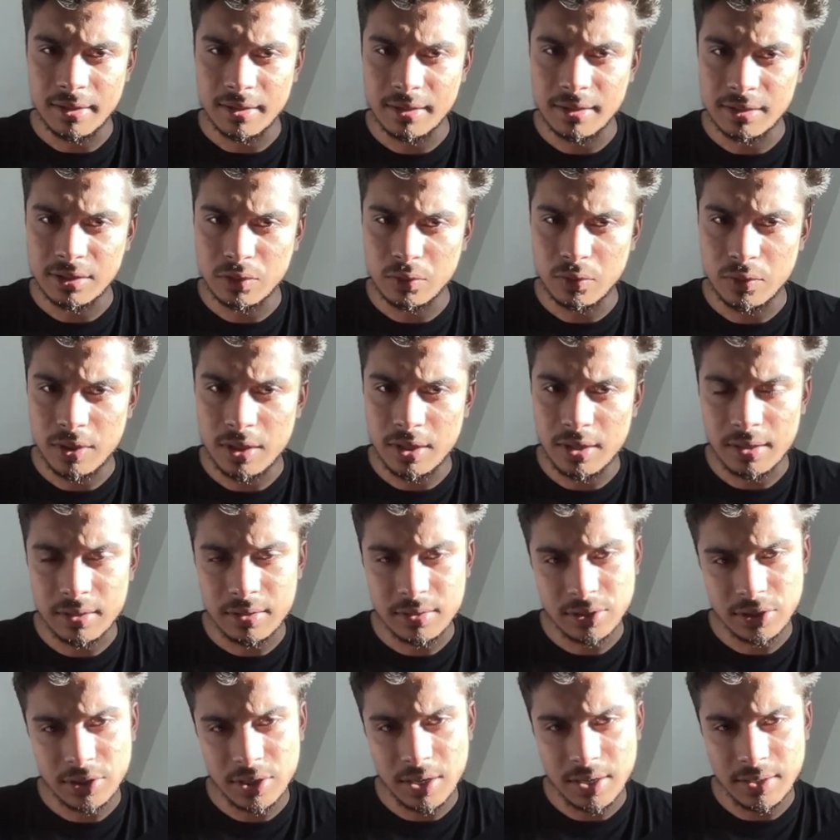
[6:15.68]
So here
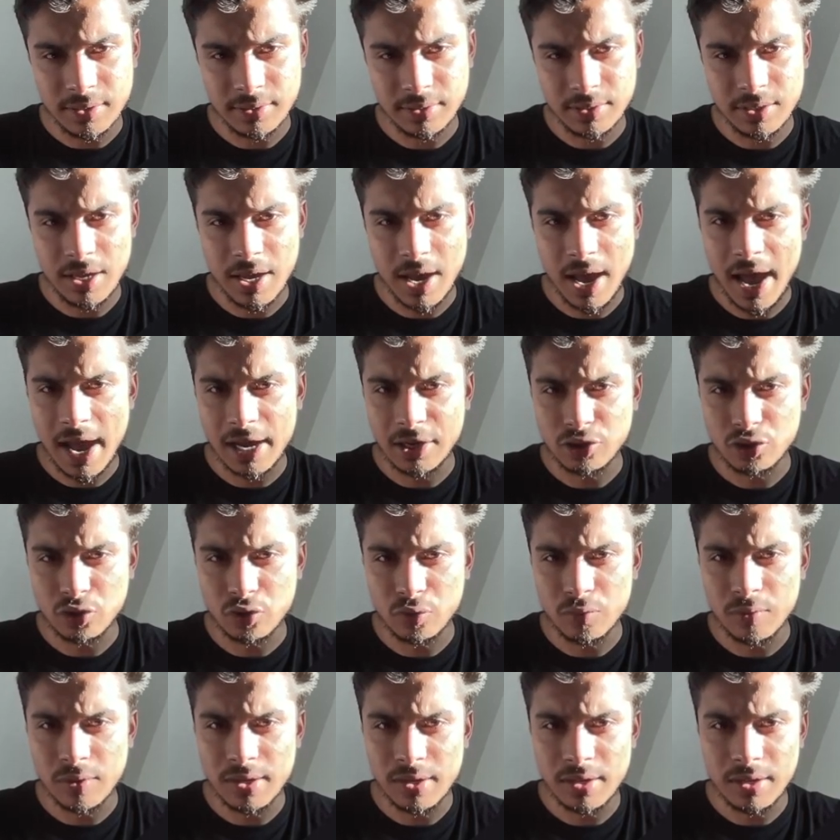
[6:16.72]
starts the
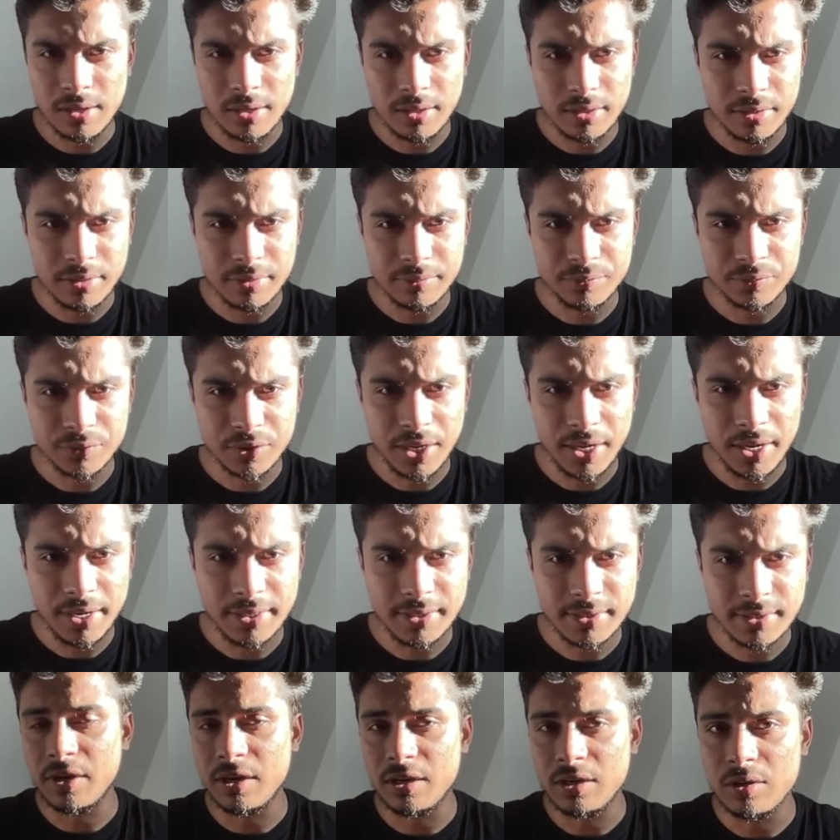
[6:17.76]
actual
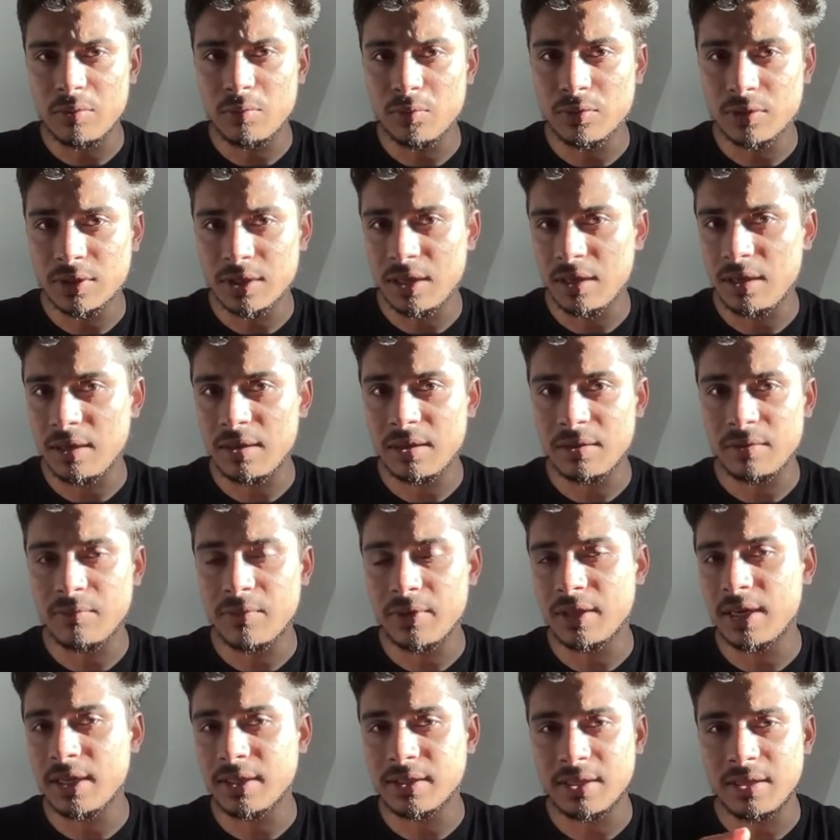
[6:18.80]
hits, and it would say yes,
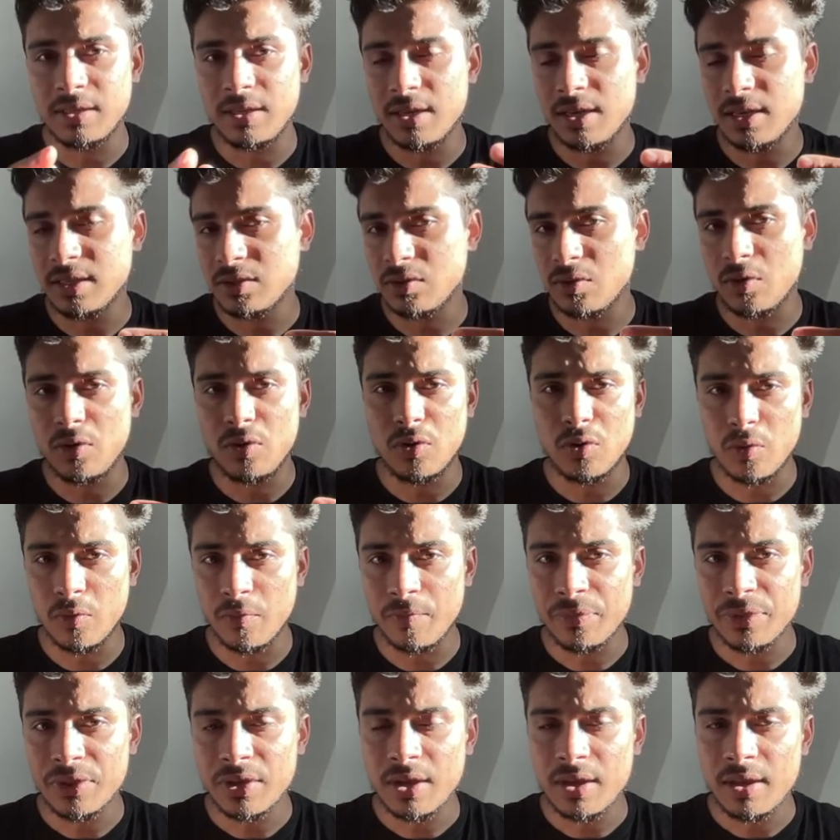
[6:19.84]
whether it's a yes or
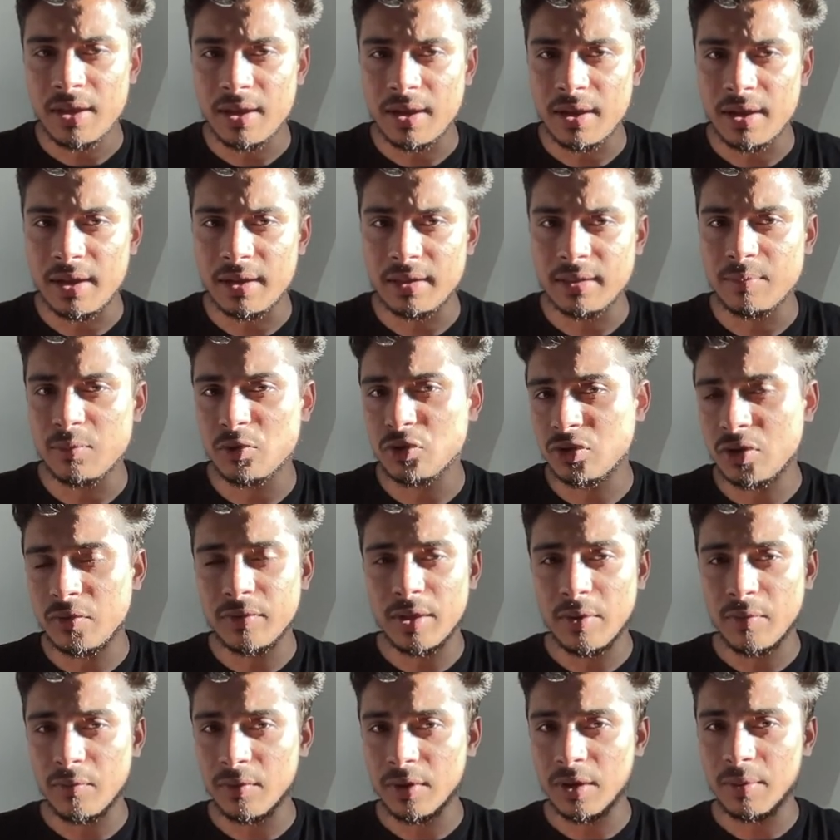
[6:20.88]
no. And most of
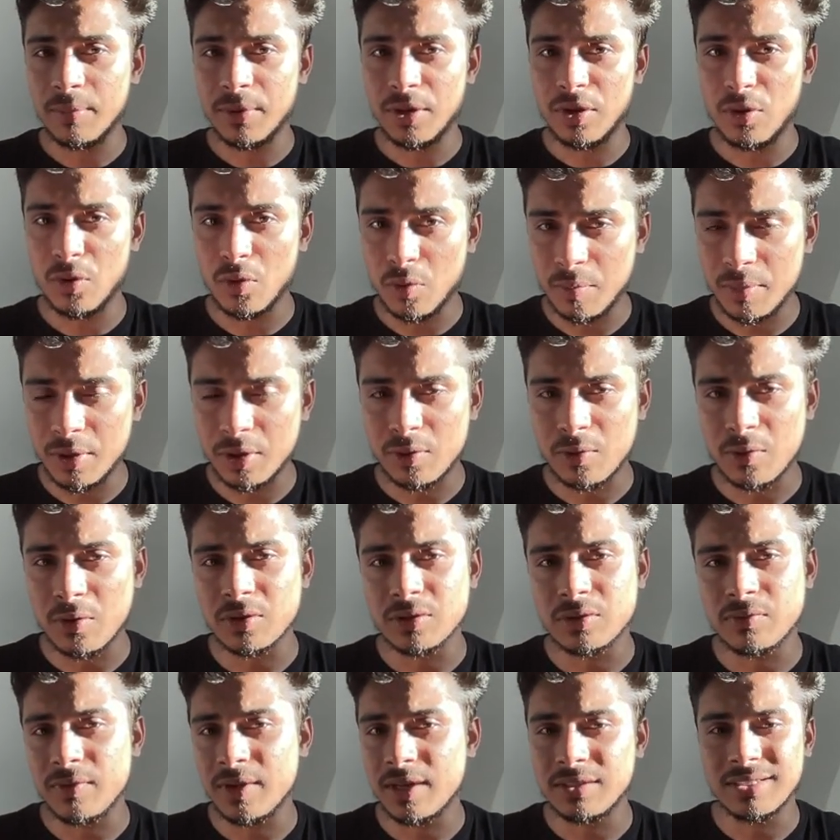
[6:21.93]
them will be no,
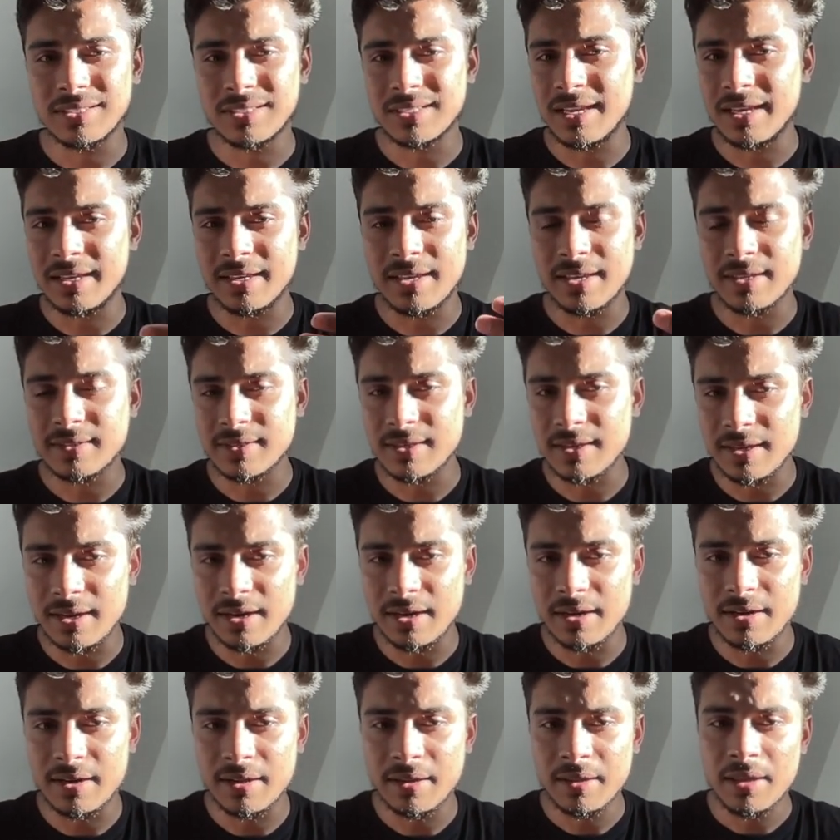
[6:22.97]
because we are just like guessing
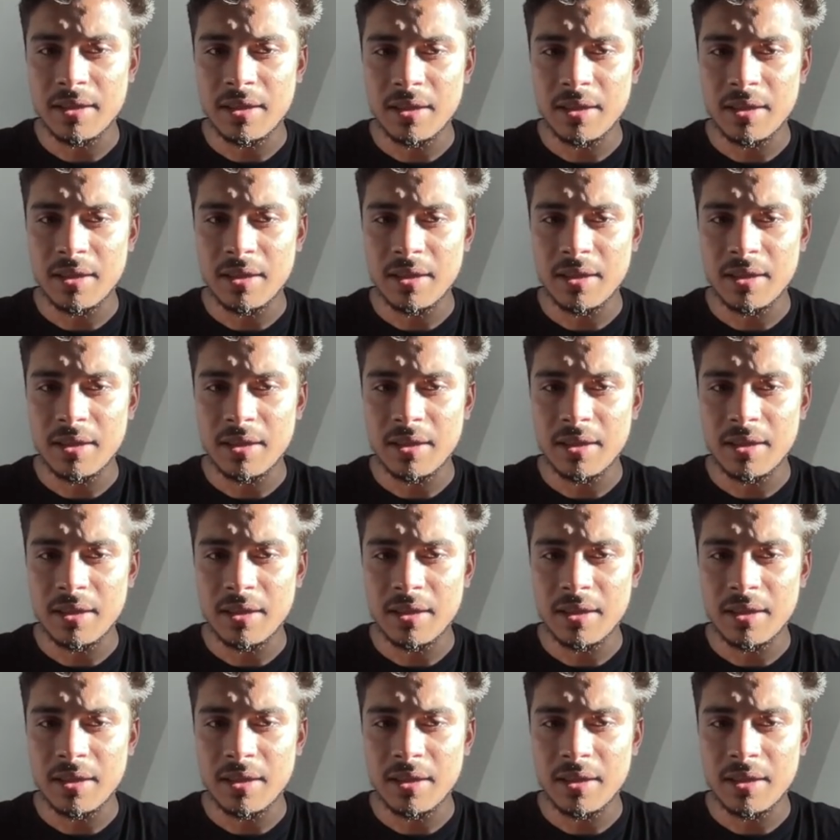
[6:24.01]
it.